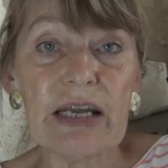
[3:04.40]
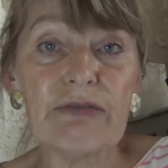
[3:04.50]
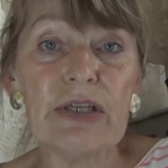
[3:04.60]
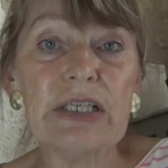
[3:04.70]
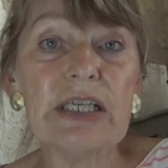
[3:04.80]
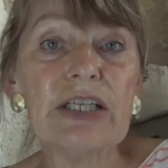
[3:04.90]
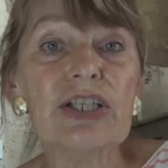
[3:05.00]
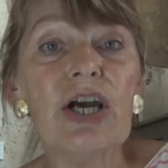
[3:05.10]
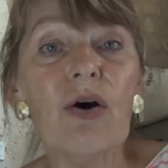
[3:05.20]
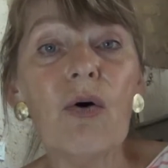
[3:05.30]
every
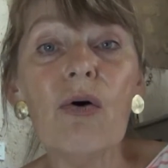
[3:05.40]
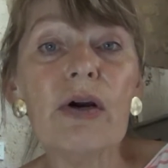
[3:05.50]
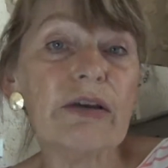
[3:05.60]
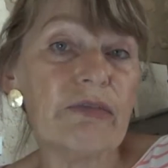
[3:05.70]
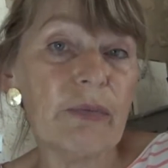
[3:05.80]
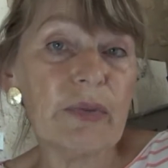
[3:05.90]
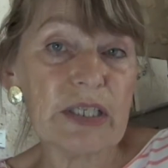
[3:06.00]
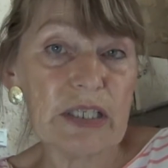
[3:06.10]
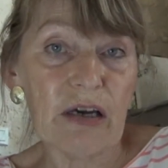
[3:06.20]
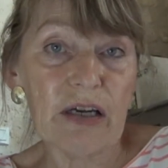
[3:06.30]
dish or give them the
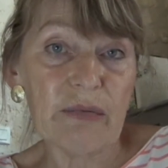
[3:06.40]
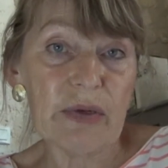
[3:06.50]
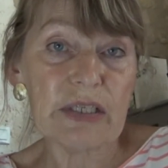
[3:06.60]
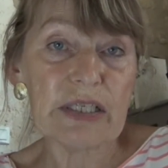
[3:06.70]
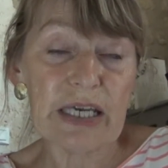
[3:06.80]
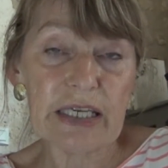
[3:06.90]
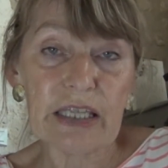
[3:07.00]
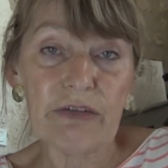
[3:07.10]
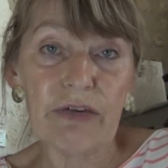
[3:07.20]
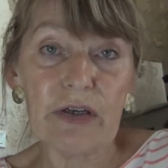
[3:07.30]
time to take
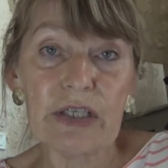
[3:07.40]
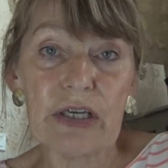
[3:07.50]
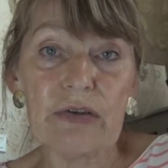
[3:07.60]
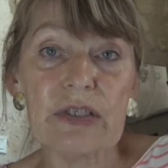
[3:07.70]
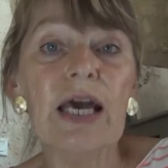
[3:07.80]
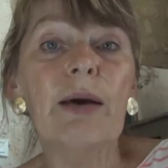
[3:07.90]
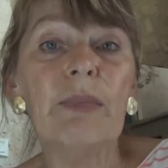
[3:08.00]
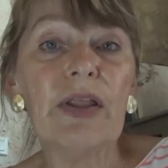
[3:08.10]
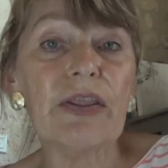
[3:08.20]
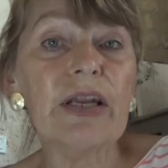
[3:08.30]
their photos,
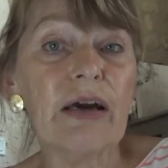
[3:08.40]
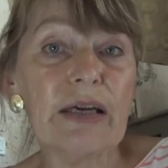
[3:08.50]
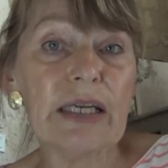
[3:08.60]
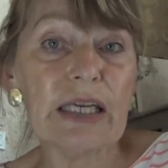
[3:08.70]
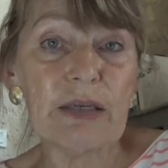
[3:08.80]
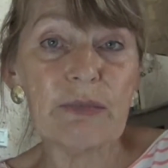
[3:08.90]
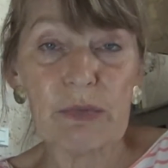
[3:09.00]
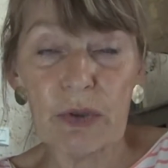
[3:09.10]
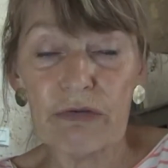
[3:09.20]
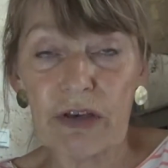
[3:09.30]
but the line keeps
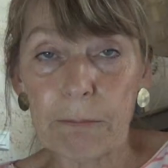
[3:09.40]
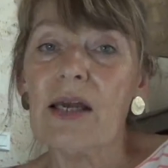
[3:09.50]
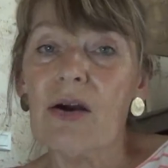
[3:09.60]
moving.